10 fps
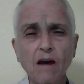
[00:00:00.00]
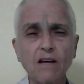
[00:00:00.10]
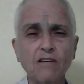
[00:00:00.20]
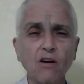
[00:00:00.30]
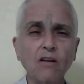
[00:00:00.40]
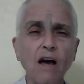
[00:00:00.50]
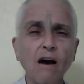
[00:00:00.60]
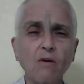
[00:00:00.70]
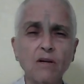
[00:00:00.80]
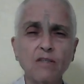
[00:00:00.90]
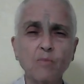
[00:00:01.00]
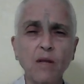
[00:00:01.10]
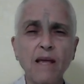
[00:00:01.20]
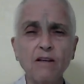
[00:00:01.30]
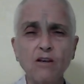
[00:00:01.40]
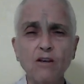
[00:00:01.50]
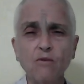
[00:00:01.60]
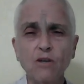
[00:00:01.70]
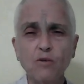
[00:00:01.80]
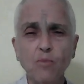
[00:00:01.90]
I shall now explain to
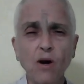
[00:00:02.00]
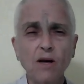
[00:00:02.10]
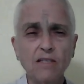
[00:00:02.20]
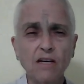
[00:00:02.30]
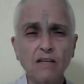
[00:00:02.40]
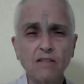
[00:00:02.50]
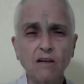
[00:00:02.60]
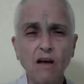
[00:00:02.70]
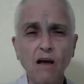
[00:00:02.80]
you this process